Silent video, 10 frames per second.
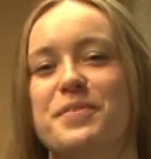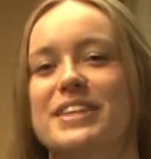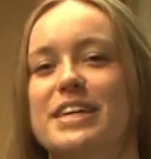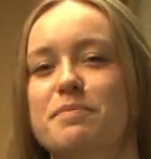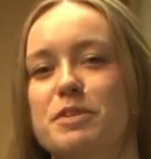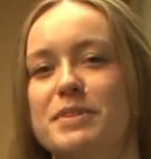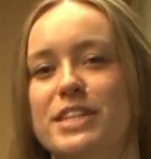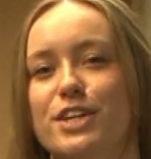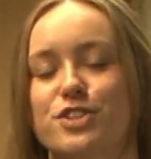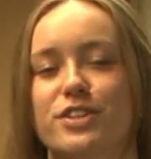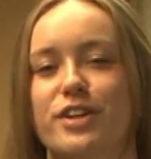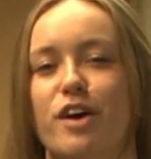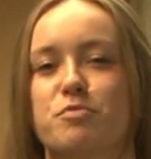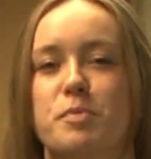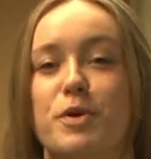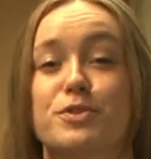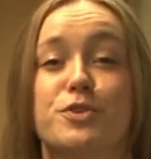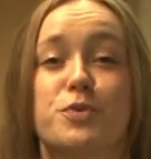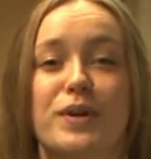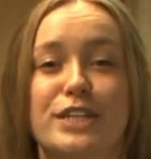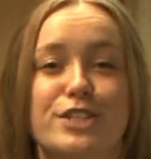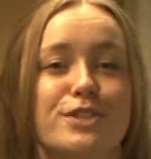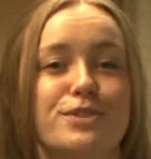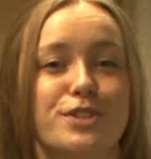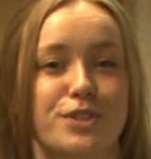With the implementation of Proposal twenty-two